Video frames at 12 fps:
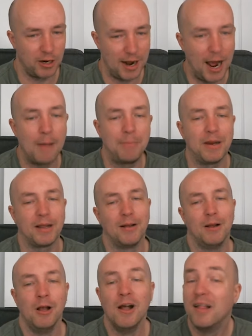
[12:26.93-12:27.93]
not happening.
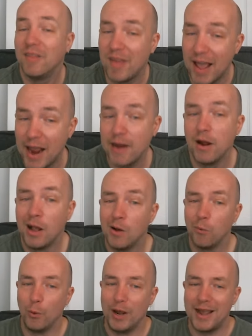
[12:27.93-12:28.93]
Then
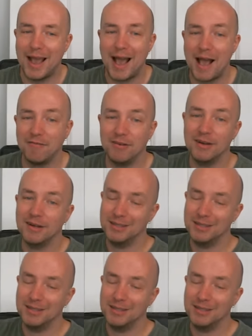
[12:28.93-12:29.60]
we have